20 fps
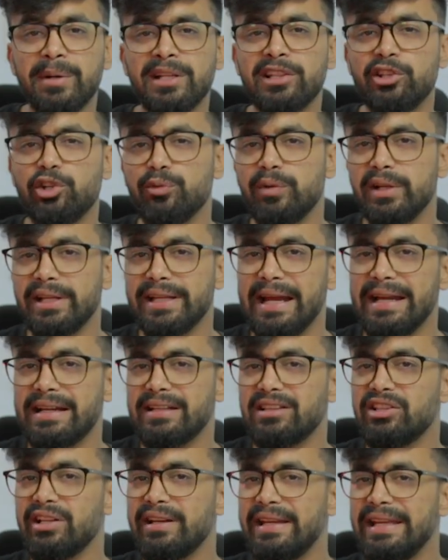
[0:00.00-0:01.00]
month you will
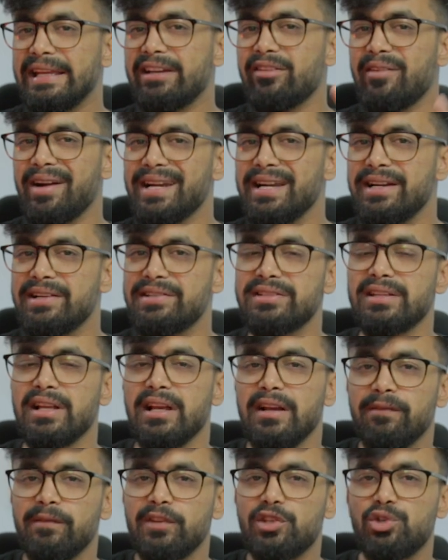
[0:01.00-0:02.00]
get three credits
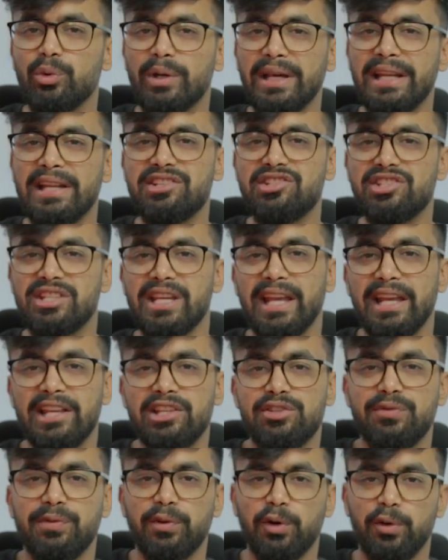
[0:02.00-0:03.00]
which you can
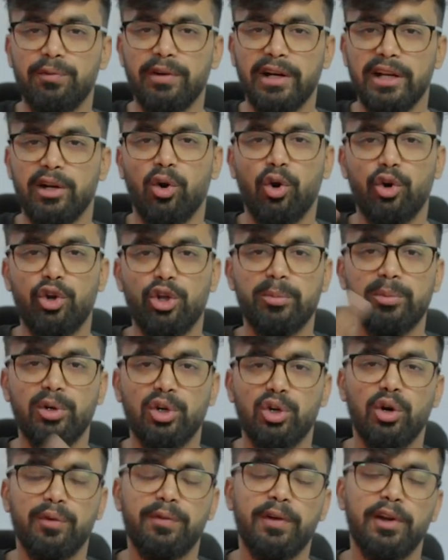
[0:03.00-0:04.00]
exchange for one
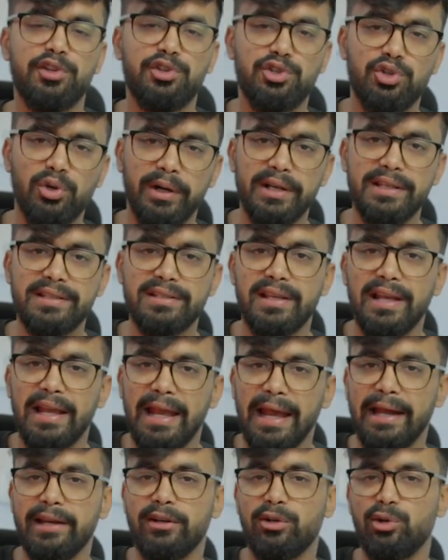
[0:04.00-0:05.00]
audiobook of your choice
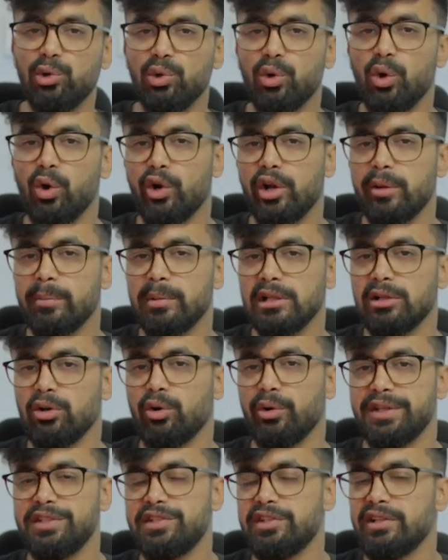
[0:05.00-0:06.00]
and two
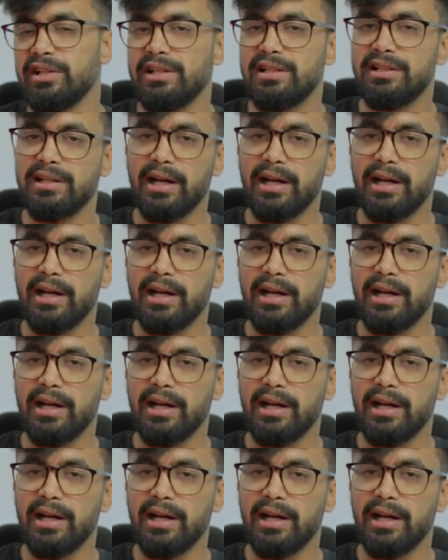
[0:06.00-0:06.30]
Audible original